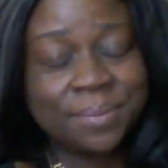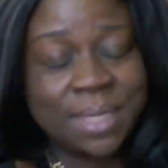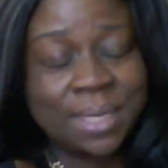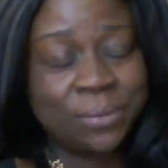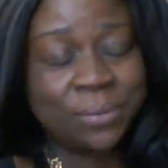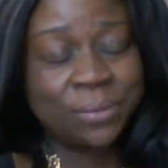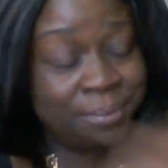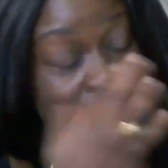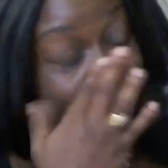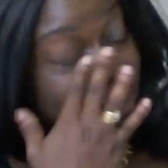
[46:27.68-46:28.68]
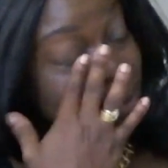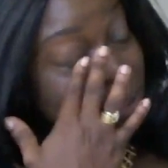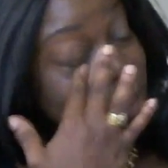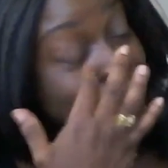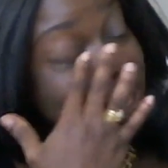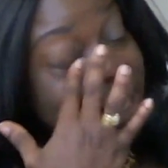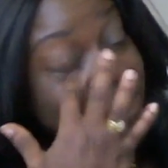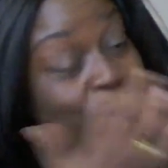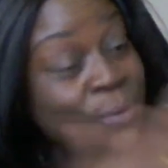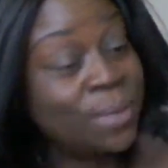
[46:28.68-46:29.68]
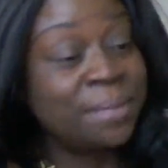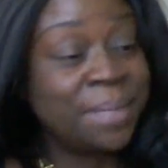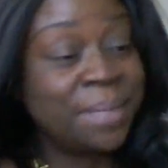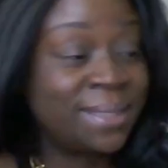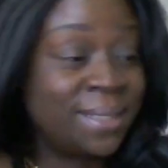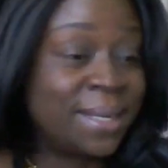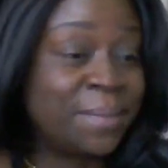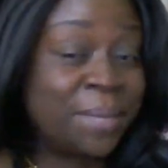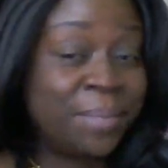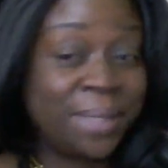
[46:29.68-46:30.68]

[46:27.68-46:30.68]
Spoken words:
I will. Because I know when I'm painting, I'm happy.